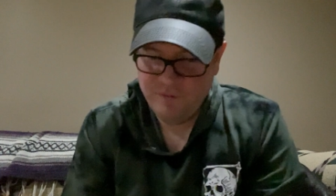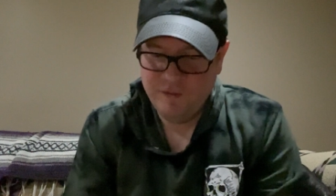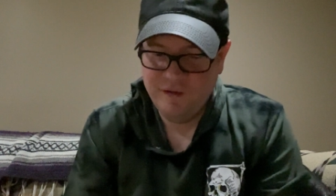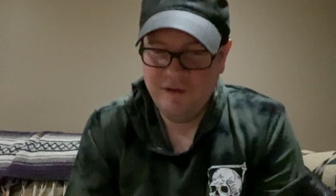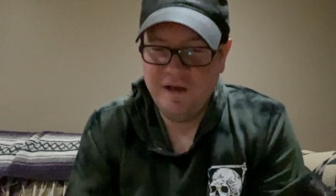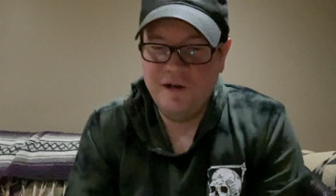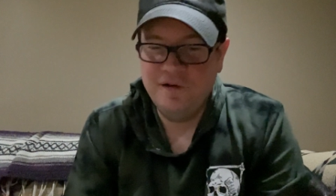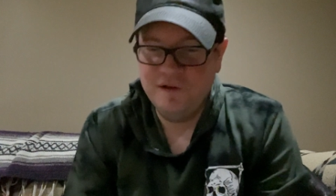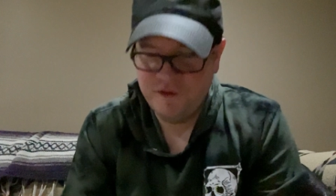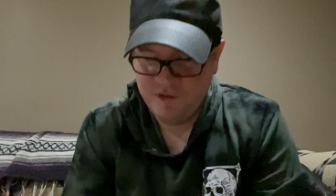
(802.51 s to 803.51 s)
but I
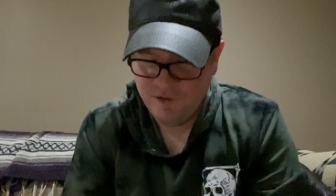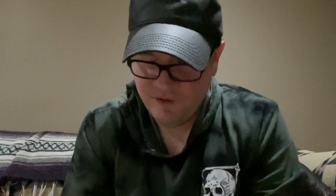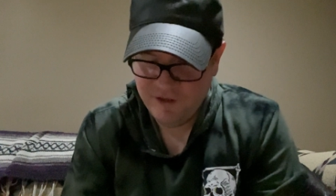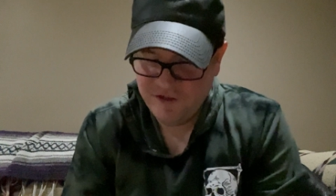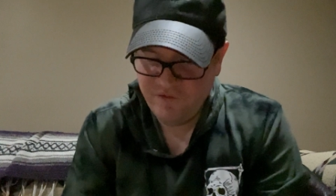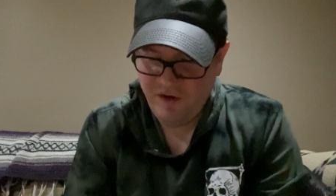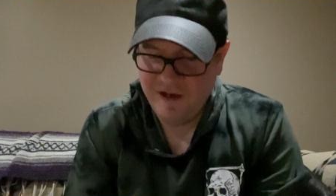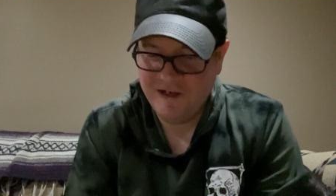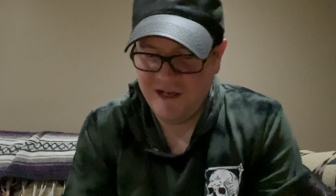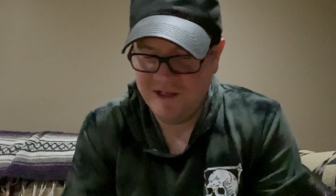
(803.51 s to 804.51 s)
heard heard it's
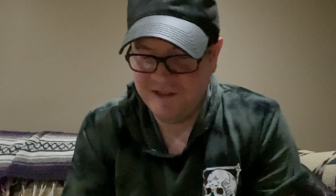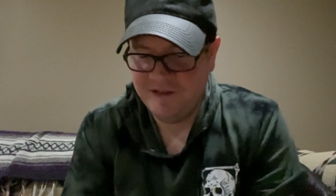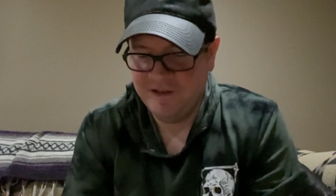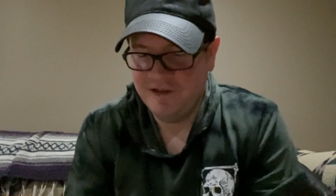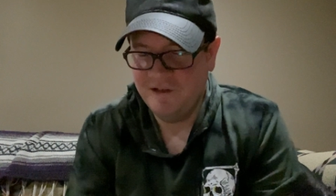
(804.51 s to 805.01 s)
fantastic,